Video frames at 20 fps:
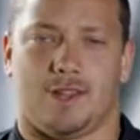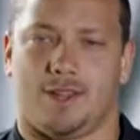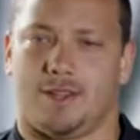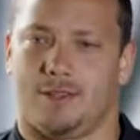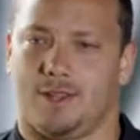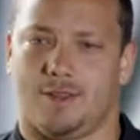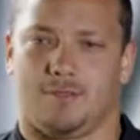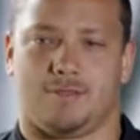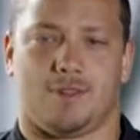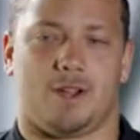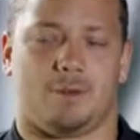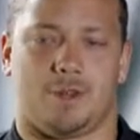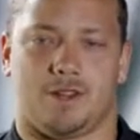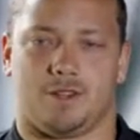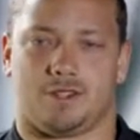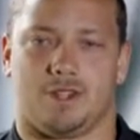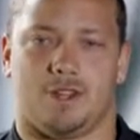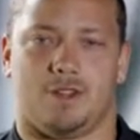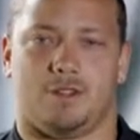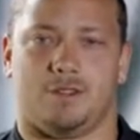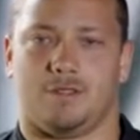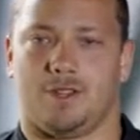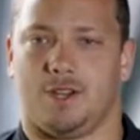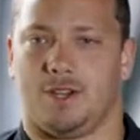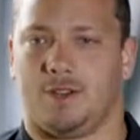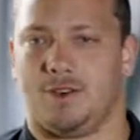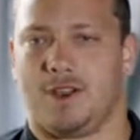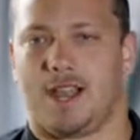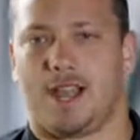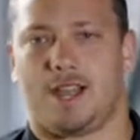I found myself,
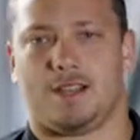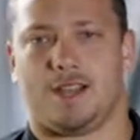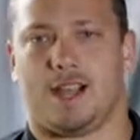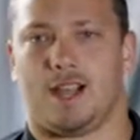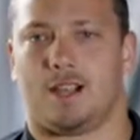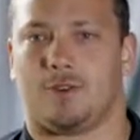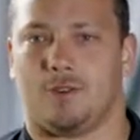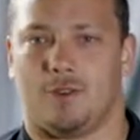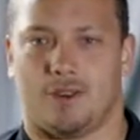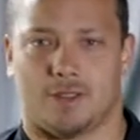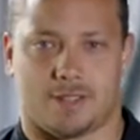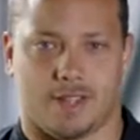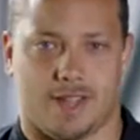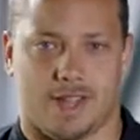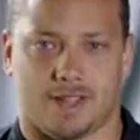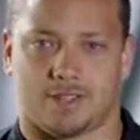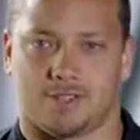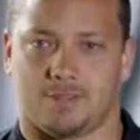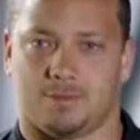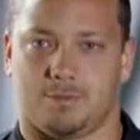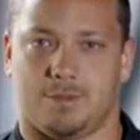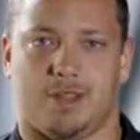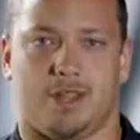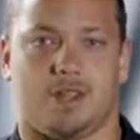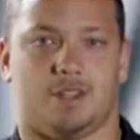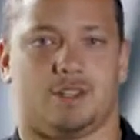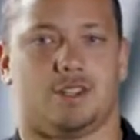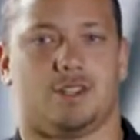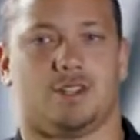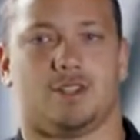not going to class as
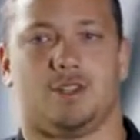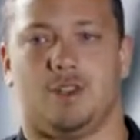much,